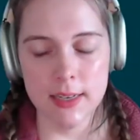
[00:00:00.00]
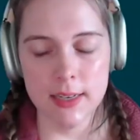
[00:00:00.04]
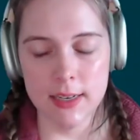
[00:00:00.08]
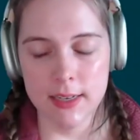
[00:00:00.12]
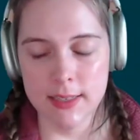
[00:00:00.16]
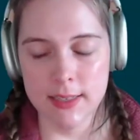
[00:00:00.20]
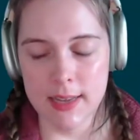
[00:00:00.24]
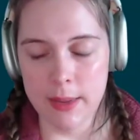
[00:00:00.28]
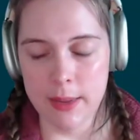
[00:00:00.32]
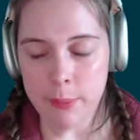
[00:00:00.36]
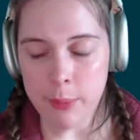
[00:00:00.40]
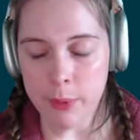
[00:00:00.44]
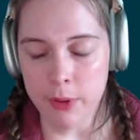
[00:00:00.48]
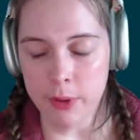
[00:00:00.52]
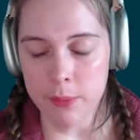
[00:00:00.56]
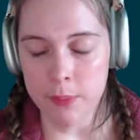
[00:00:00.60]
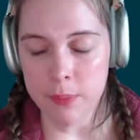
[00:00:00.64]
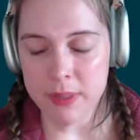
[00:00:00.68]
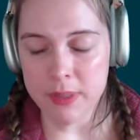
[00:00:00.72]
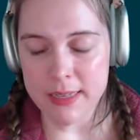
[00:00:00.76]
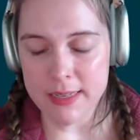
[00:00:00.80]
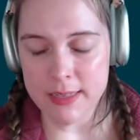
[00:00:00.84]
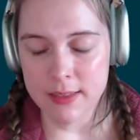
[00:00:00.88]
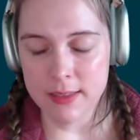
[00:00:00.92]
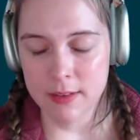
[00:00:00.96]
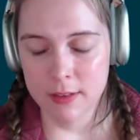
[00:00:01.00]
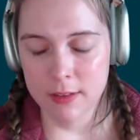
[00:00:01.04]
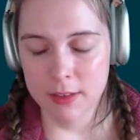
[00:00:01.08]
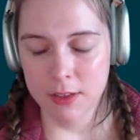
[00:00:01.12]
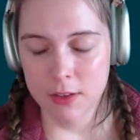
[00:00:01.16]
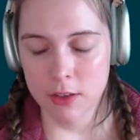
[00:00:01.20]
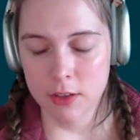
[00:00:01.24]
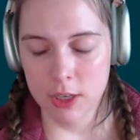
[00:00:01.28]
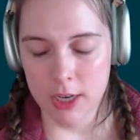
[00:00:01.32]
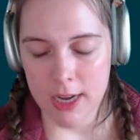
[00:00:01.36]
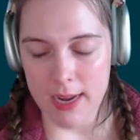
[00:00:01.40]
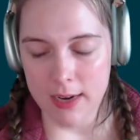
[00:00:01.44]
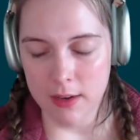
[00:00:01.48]
as an example, please
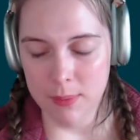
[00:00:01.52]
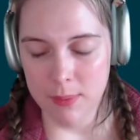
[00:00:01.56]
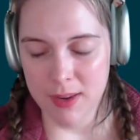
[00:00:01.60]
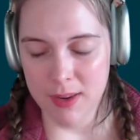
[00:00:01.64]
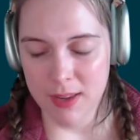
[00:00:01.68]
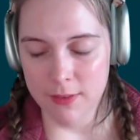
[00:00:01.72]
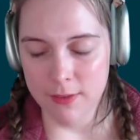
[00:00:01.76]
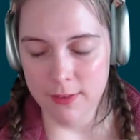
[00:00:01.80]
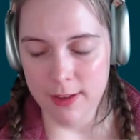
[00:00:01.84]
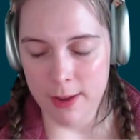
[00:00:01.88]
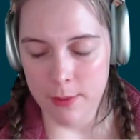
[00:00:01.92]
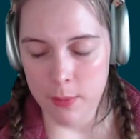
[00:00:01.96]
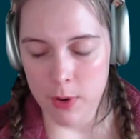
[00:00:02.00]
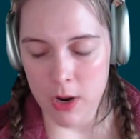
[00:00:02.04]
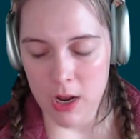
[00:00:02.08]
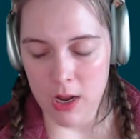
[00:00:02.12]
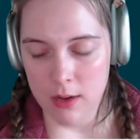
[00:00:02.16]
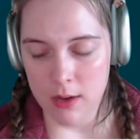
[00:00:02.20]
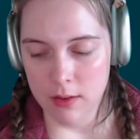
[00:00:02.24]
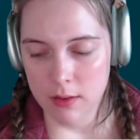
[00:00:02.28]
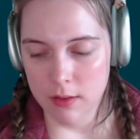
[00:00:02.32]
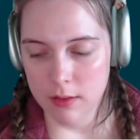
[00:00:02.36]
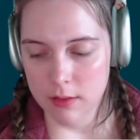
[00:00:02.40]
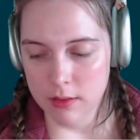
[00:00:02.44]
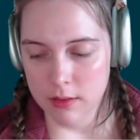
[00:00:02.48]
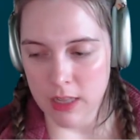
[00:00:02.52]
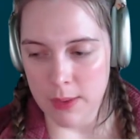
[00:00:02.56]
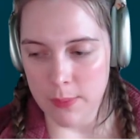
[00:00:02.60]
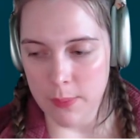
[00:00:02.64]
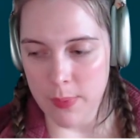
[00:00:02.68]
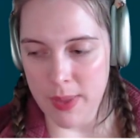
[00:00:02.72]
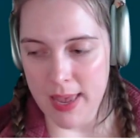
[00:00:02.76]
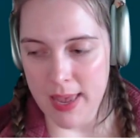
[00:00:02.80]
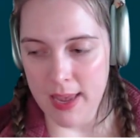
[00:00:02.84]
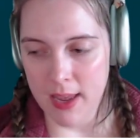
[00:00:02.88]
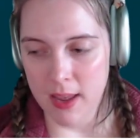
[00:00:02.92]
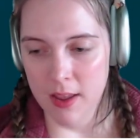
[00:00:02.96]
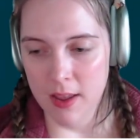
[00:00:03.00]
correct me if I'm wrong,
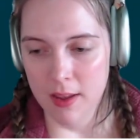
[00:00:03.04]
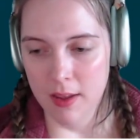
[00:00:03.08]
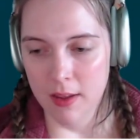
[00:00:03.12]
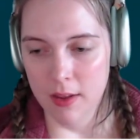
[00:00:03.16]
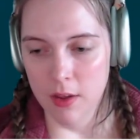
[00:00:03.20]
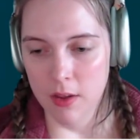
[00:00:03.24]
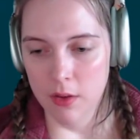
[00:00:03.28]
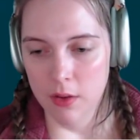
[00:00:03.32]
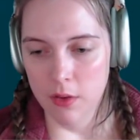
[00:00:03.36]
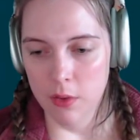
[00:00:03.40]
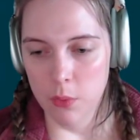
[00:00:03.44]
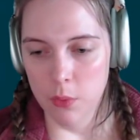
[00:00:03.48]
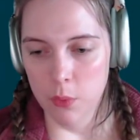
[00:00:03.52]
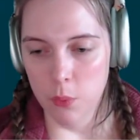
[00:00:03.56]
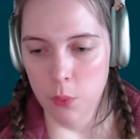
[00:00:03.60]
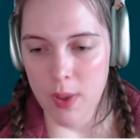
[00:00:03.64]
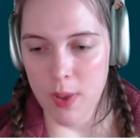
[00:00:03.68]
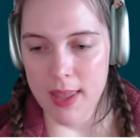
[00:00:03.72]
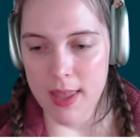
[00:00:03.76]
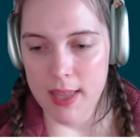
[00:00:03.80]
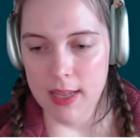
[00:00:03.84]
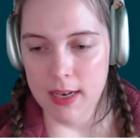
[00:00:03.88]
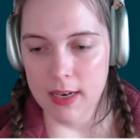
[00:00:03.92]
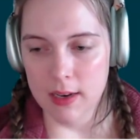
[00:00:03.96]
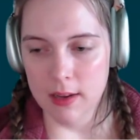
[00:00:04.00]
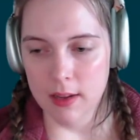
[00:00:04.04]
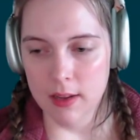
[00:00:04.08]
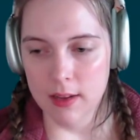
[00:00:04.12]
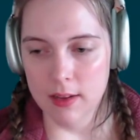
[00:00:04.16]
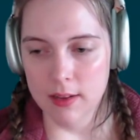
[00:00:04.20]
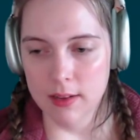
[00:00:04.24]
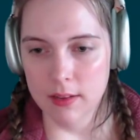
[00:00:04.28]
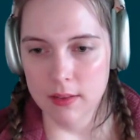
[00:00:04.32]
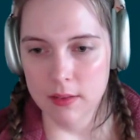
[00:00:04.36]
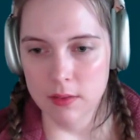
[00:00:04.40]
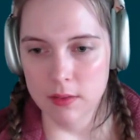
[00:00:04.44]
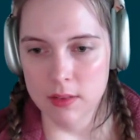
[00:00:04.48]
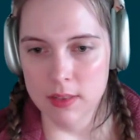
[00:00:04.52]
Lambe. When
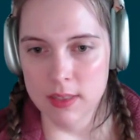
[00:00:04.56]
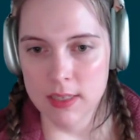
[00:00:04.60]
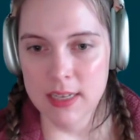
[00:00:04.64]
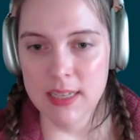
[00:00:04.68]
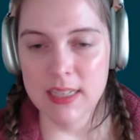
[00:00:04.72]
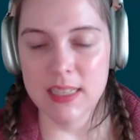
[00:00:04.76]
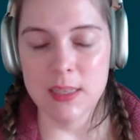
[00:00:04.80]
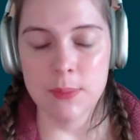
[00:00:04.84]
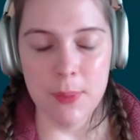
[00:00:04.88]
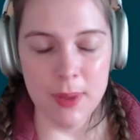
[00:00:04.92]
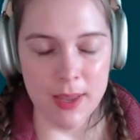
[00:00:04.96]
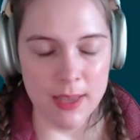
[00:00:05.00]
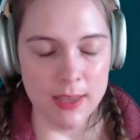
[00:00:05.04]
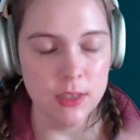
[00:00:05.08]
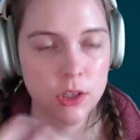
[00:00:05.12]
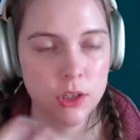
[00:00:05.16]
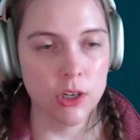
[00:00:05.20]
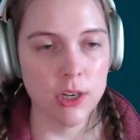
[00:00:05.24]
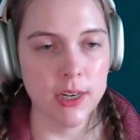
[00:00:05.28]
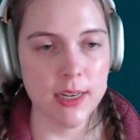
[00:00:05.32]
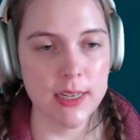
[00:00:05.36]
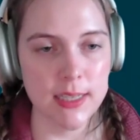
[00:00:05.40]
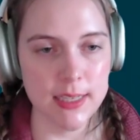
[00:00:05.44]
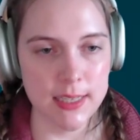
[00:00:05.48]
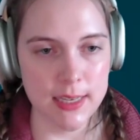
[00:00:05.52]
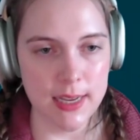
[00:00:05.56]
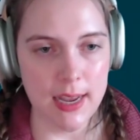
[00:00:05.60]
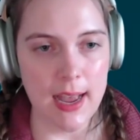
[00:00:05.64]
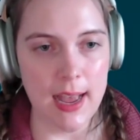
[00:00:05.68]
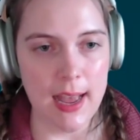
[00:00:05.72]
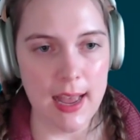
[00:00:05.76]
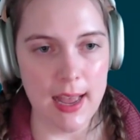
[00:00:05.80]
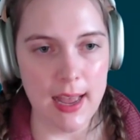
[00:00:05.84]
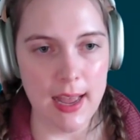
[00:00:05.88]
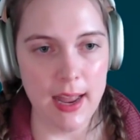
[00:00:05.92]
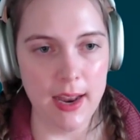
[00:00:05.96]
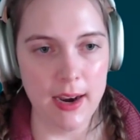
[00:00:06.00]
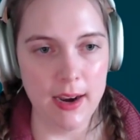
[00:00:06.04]
DSpace Chris
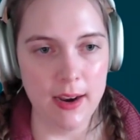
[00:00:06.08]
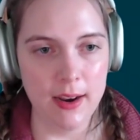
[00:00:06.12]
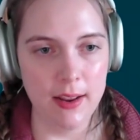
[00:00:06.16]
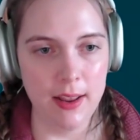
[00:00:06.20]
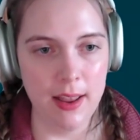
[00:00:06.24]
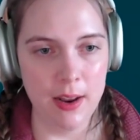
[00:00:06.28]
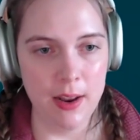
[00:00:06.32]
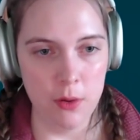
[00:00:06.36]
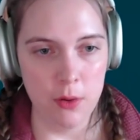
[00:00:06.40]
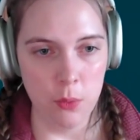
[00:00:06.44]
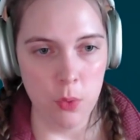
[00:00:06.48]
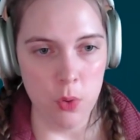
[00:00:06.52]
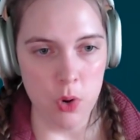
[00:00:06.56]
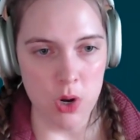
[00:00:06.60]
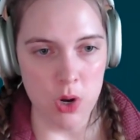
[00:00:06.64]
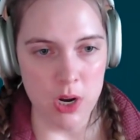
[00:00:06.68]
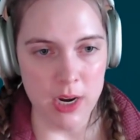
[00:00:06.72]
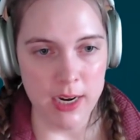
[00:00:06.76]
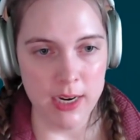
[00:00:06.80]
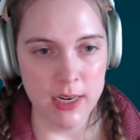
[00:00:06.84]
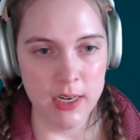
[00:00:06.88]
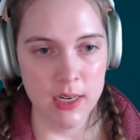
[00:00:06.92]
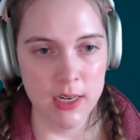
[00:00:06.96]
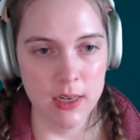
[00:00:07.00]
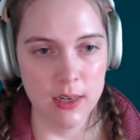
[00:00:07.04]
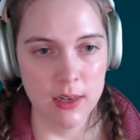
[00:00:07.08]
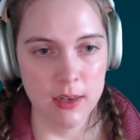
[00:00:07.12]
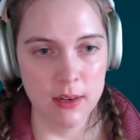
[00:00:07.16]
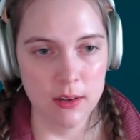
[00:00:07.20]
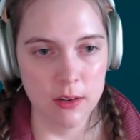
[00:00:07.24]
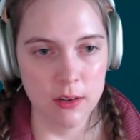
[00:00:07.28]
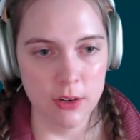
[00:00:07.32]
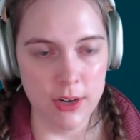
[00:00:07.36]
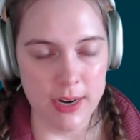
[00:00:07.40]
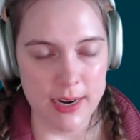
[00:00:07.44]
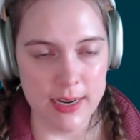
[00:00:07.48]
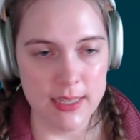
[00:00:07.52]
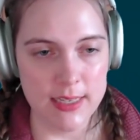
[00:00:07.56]
had an award
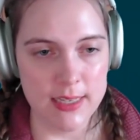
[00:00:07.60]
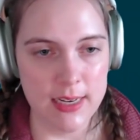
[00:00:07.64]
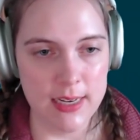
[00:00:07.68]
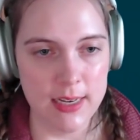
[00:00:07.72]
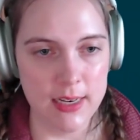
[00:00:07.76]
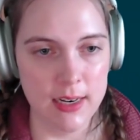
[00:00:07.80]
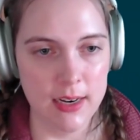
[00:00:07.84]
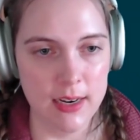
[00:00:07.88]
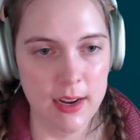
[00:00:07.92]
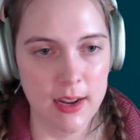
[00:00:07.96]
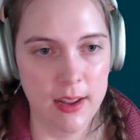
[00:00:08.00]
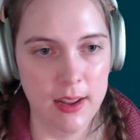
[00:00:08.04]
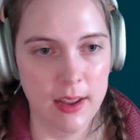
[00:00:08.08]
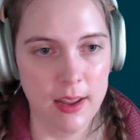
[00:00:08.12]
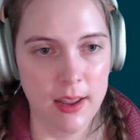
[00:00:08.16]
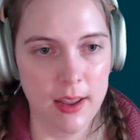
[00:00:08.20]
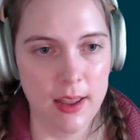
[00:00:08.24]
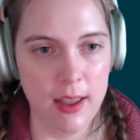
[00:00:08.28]
granted,